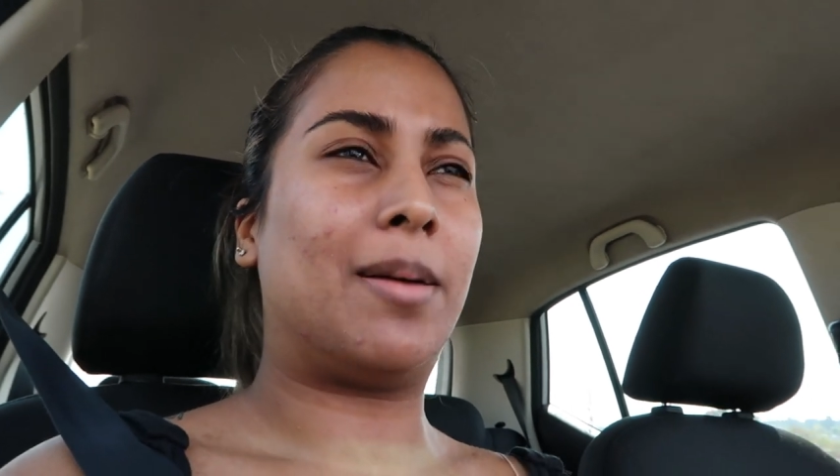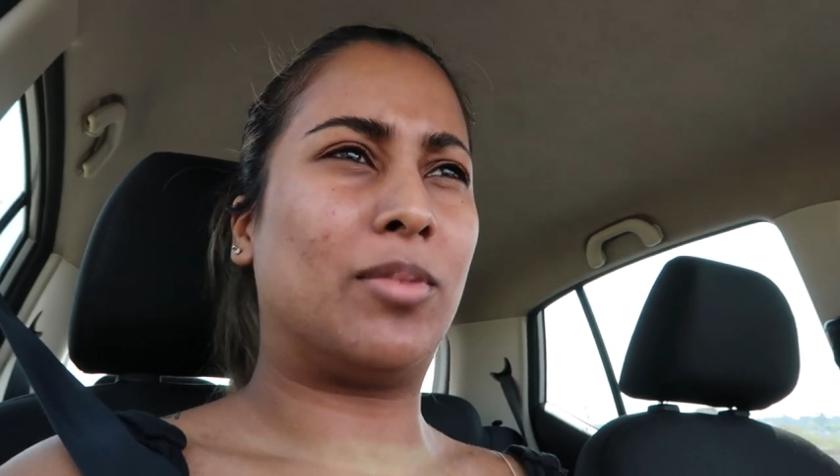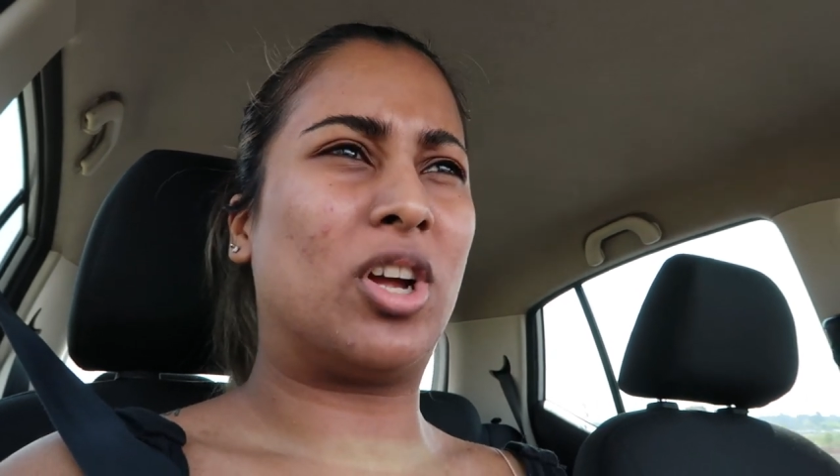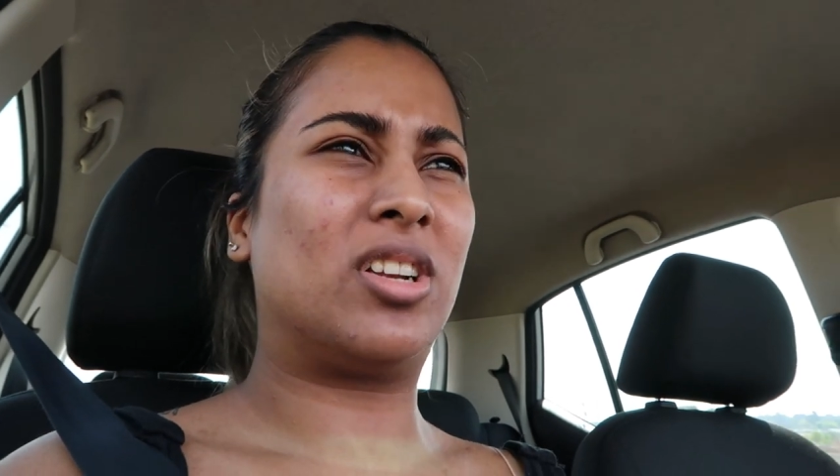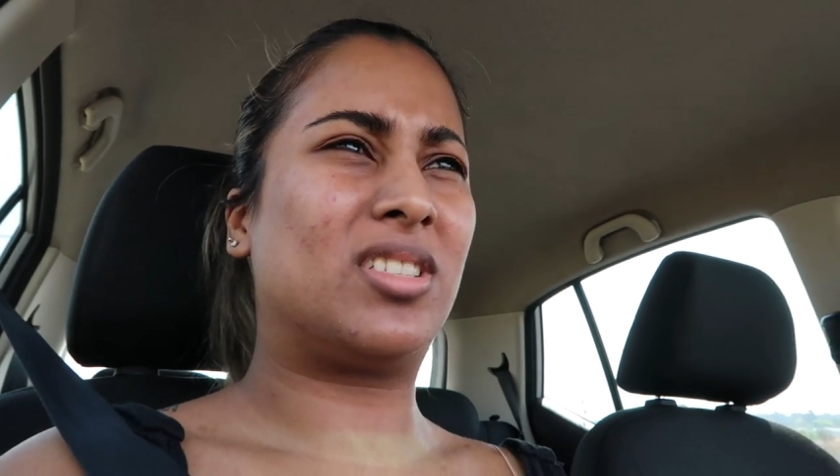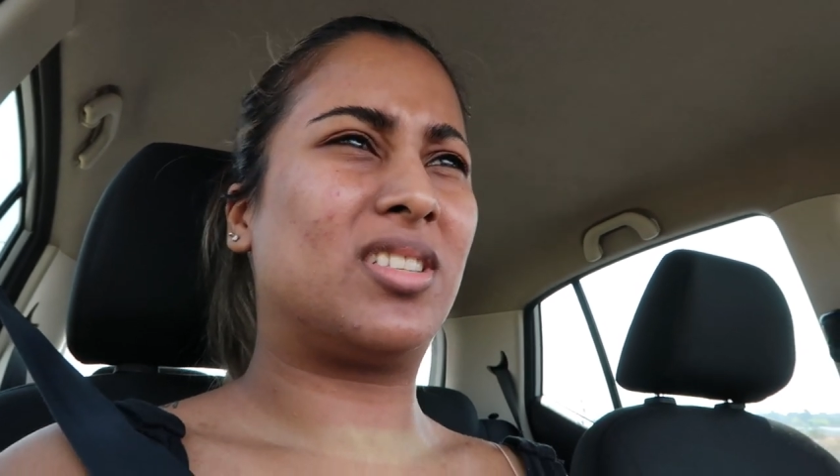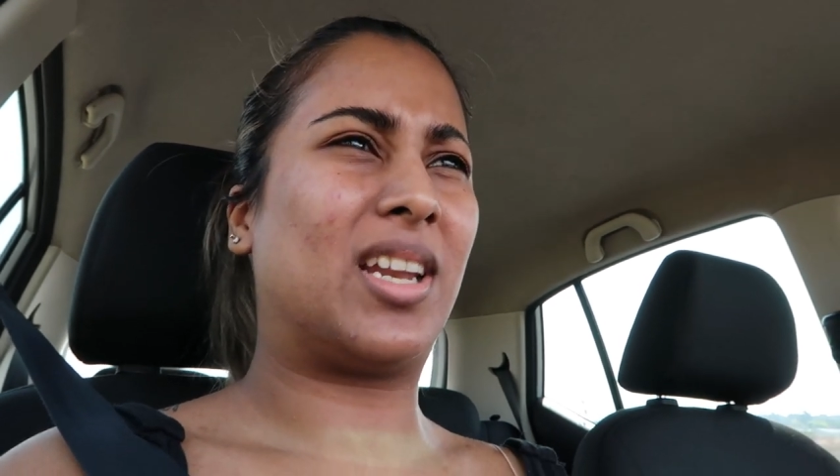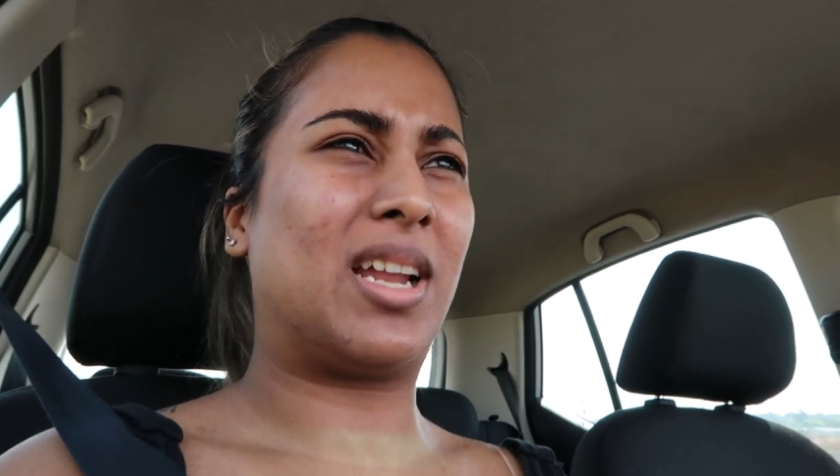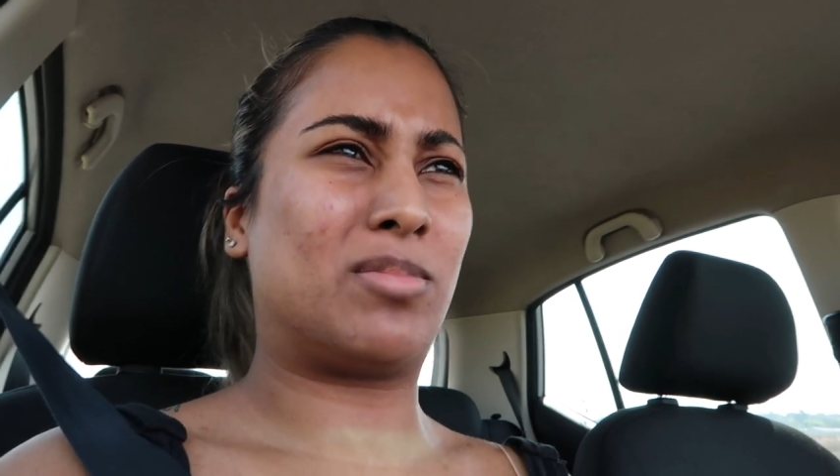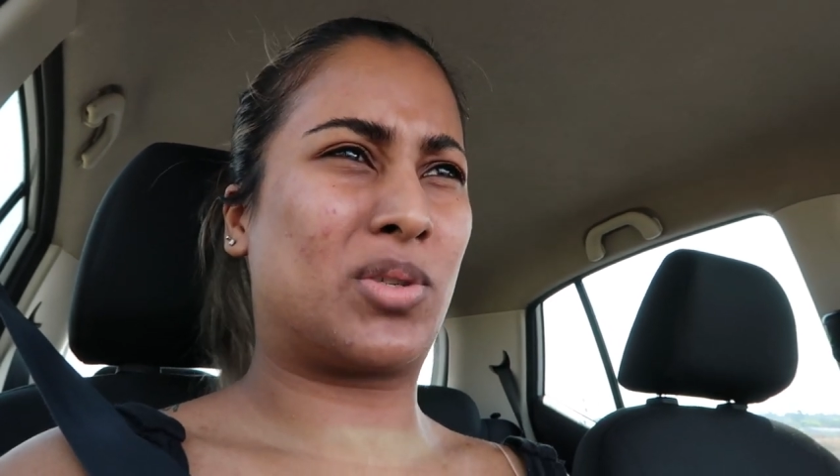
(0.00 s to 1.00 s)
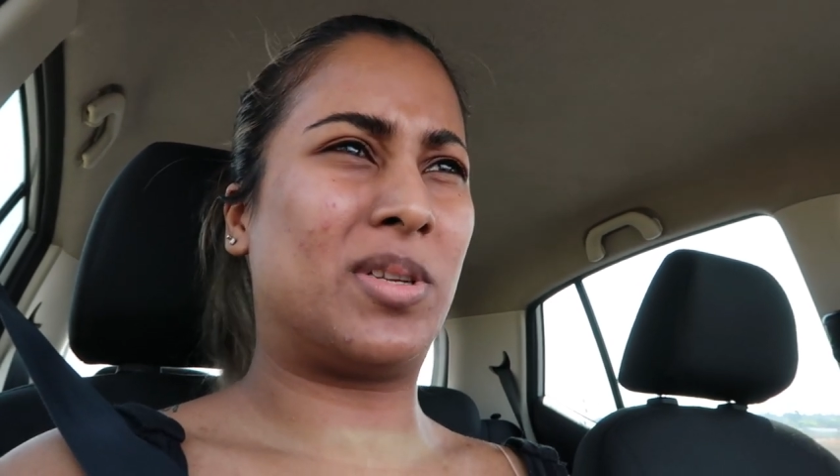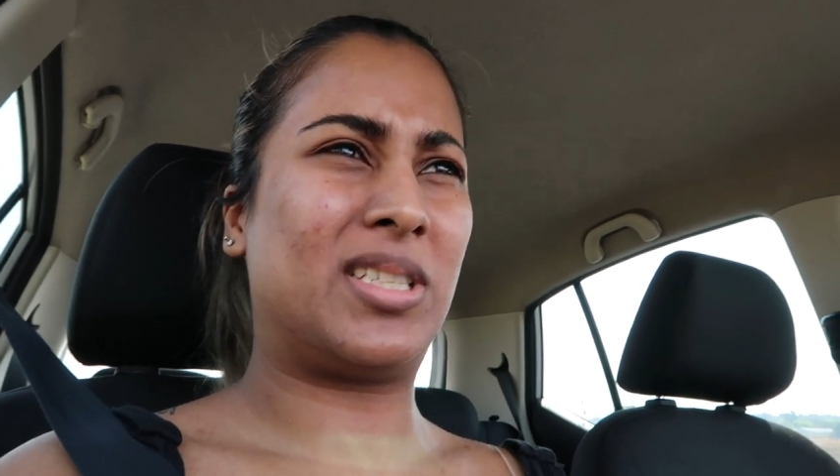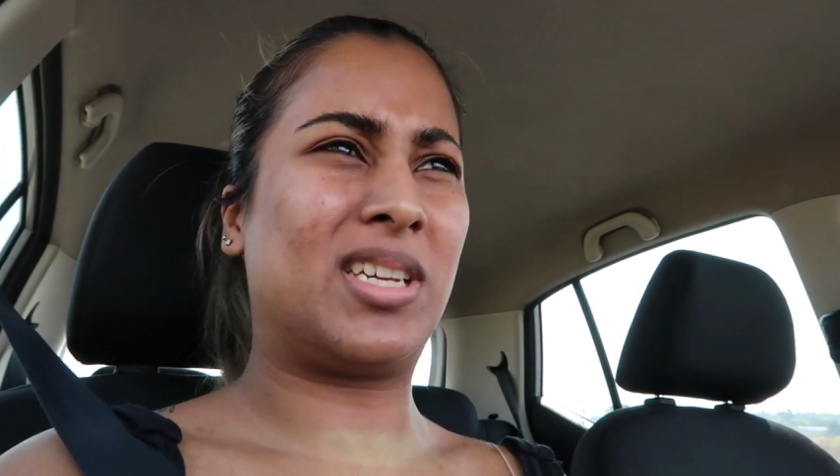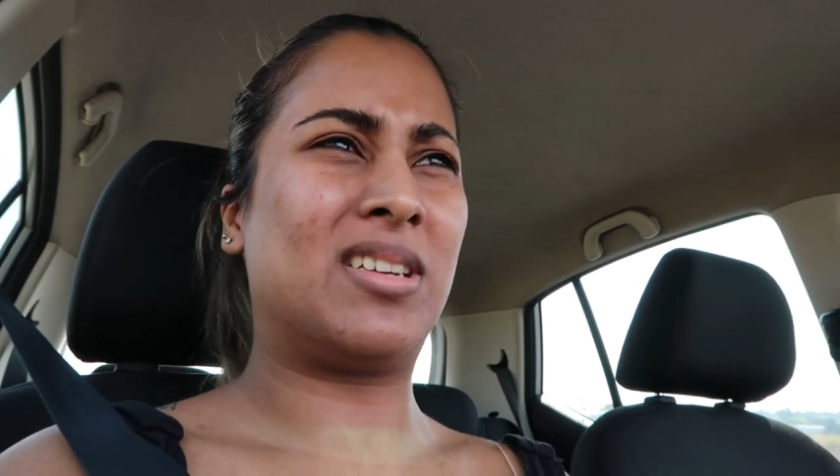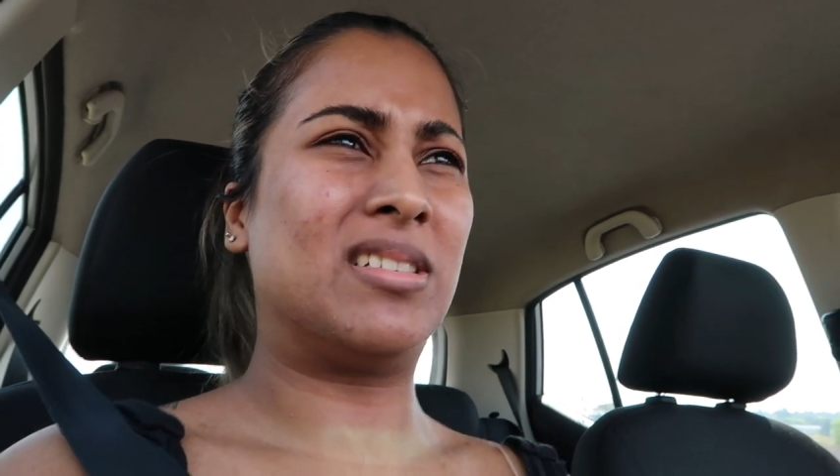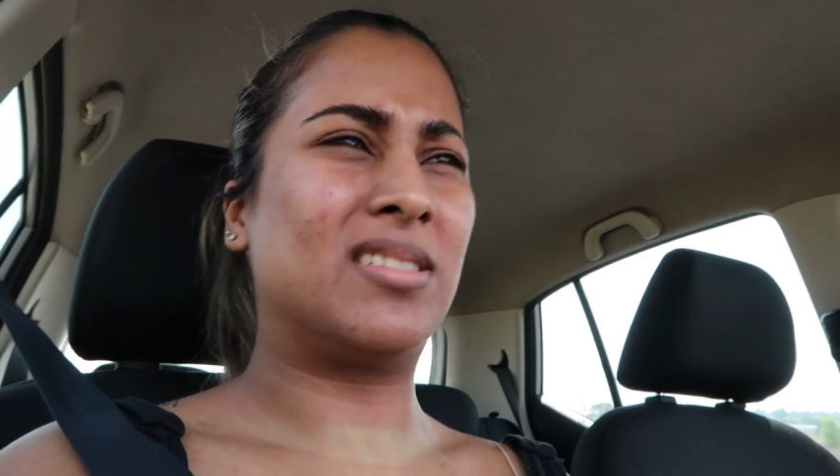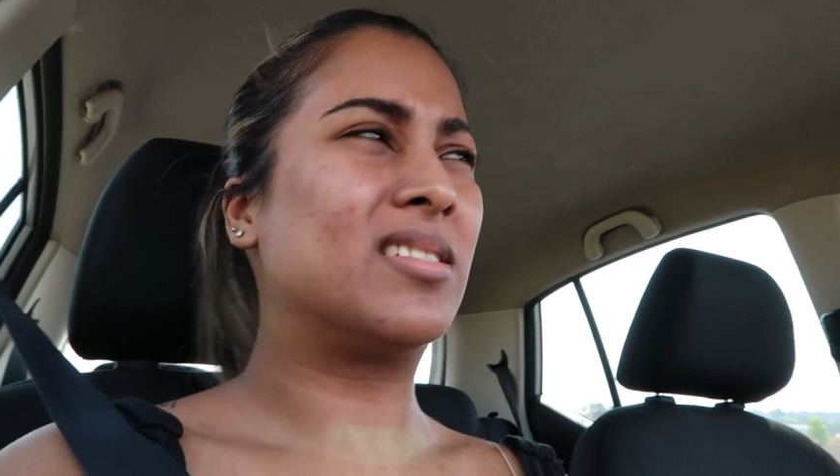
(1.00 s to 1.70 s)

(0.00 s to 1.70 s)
I'm not and I'm squinting.